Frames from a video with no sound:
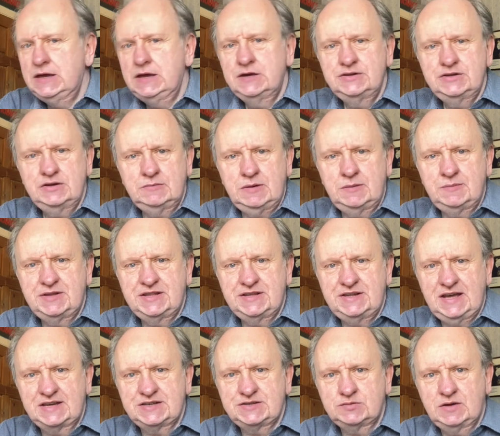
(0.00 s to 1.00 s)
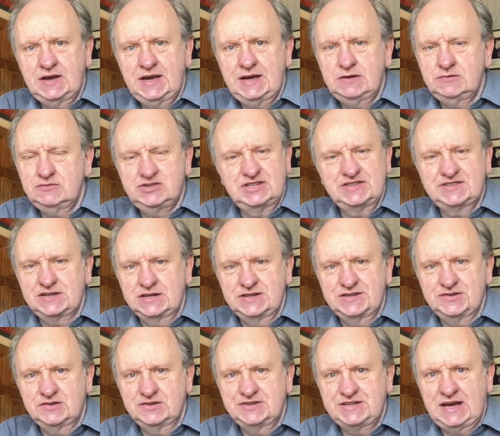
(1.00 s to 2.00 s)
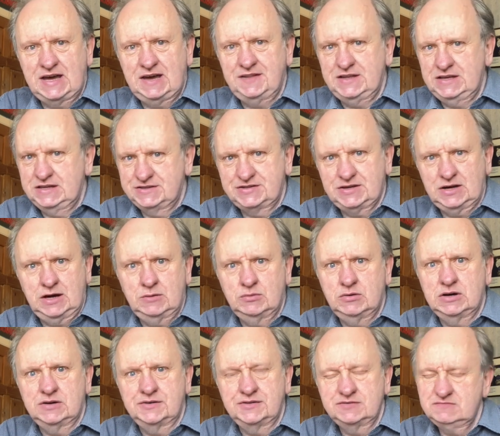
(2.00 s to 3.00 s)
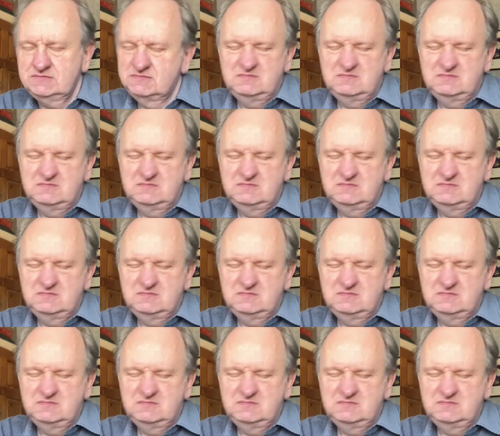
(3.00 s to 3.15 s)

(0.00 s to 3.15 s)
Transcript: Do you remember that next week we're just going to sort out the entire world?